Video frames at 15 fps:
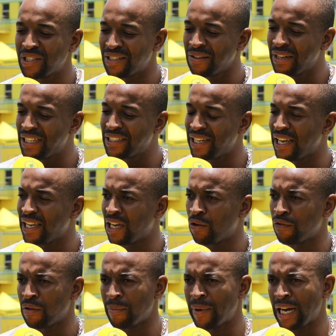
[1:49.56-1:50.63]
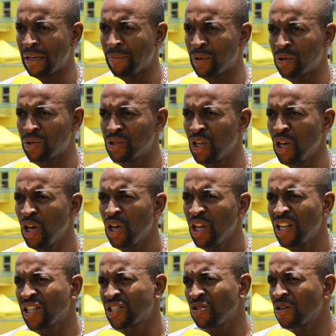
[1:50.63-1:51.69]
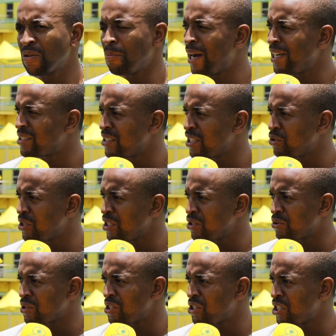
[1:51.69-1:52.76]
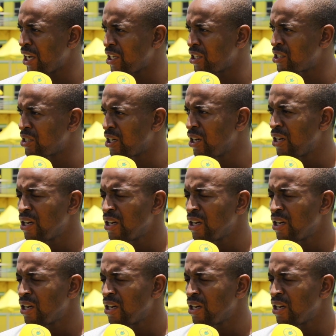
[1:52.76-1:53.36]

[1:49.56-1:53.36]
really take care of the mind, because there's not much that you need to change,